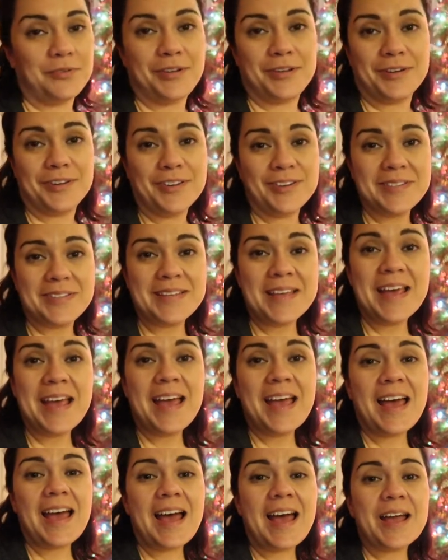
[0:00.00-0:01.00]
year's
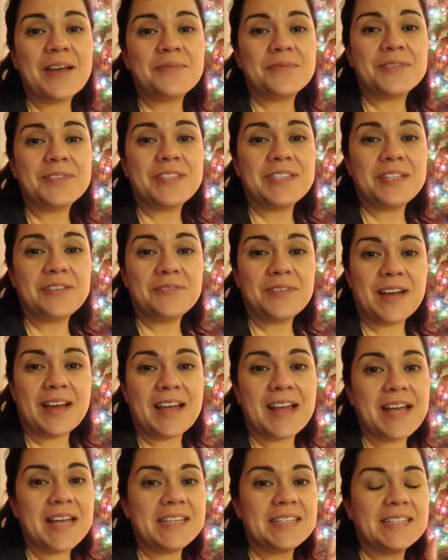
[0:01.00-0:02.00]
i will see you
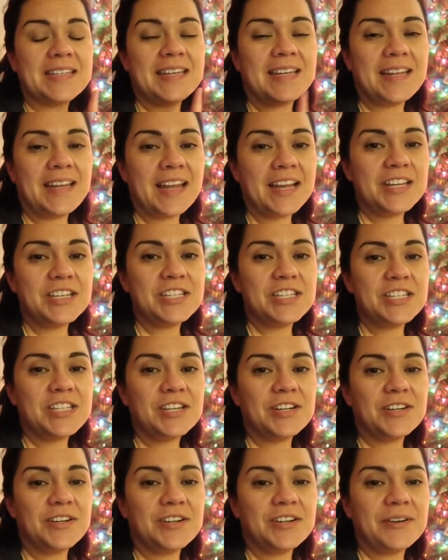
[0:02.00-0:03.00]
guys next
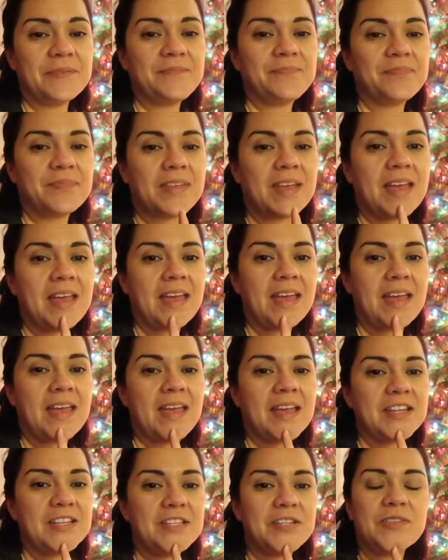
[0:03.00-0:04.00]
year
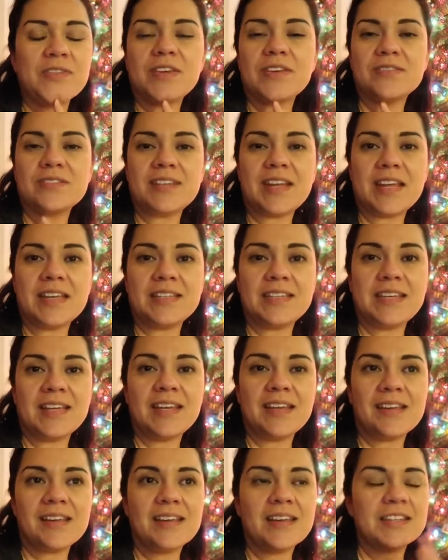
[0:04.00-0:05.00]
in
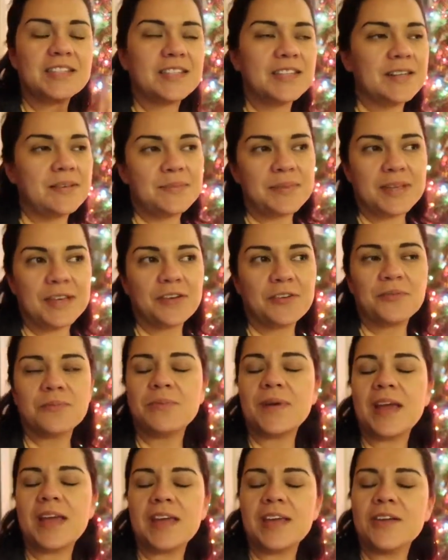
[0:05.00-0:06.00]
2018 it's going to be a
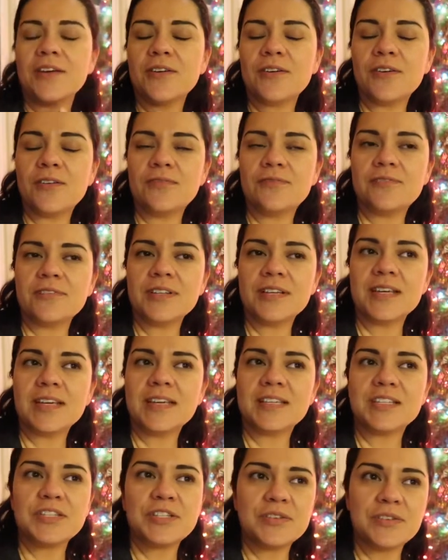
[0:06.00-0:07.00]
great year hopefully
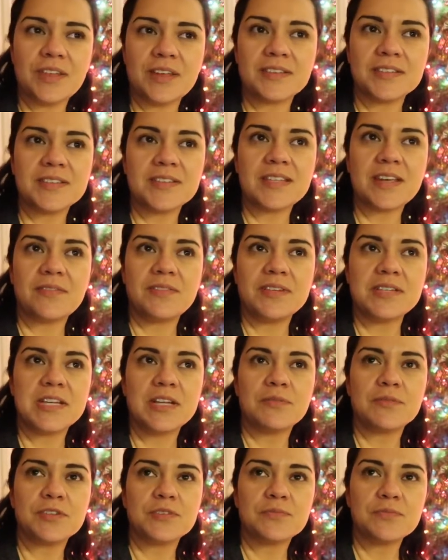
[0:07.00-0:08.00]
because
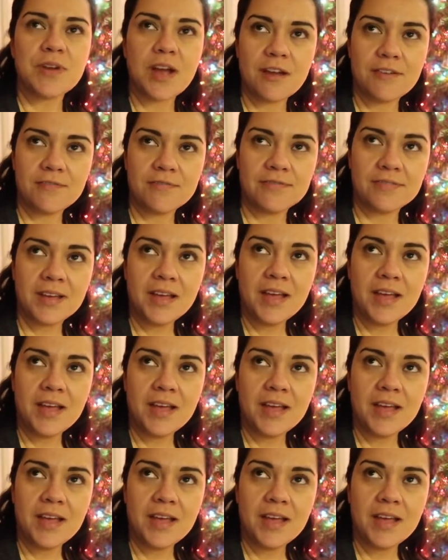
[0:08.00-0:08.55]
2017 was rough